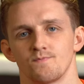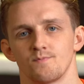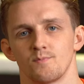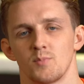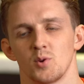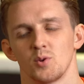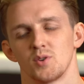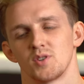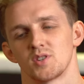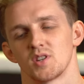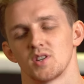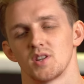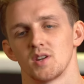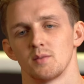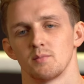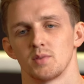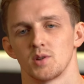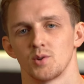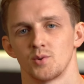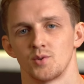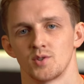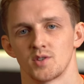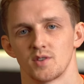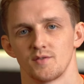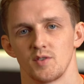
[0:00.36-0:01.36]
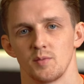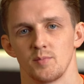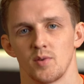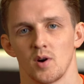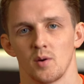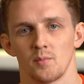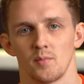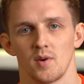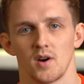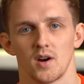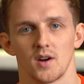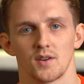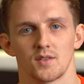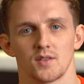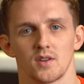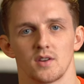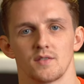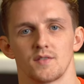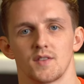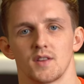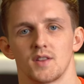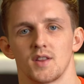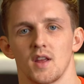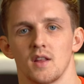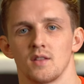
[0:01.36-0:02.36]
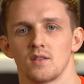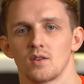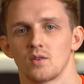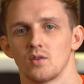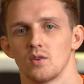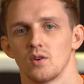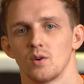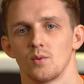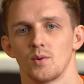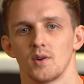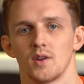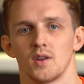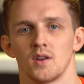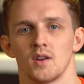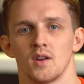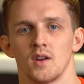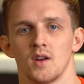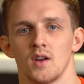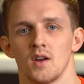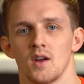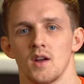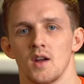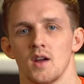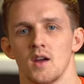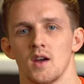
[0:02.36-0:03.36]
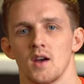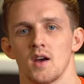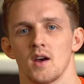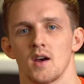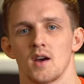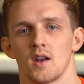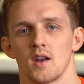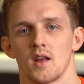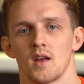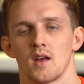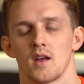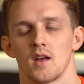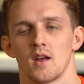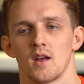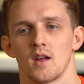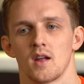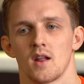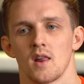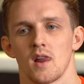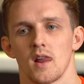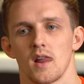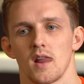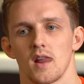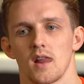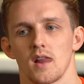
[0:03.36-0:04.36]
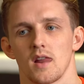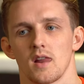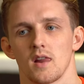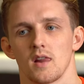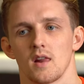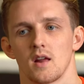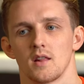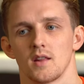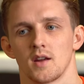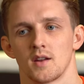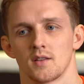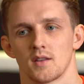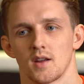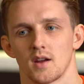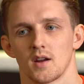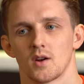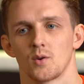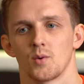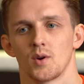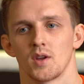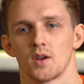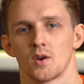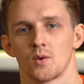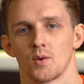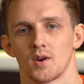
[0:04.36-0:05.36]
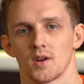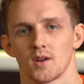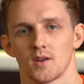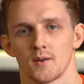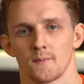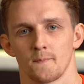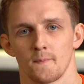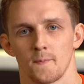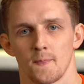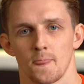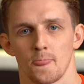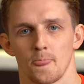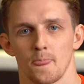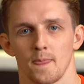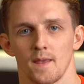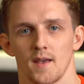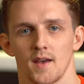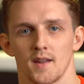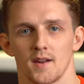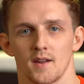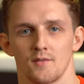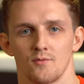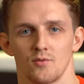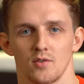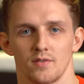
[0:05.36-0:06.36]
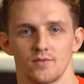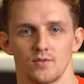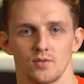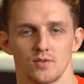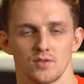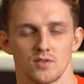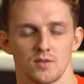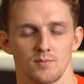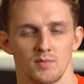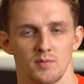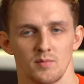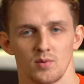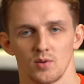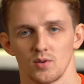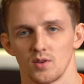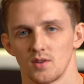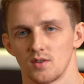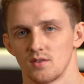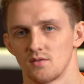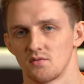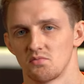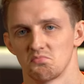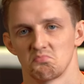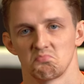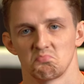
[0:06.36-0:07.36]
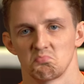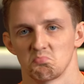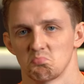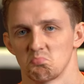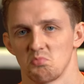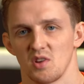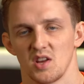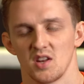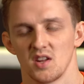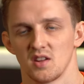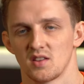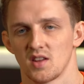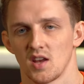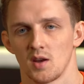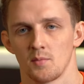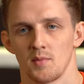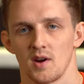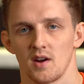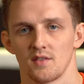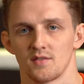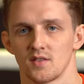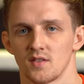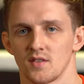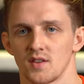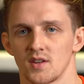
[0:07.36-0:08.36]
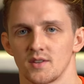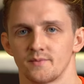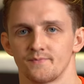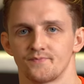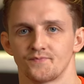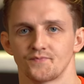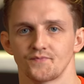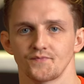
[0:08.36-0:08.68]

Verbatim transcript: Bullies are like balloons. If you pop them hard enough, they tend to go away. And I learned that quite quick, and then refused to be bullied any time after that.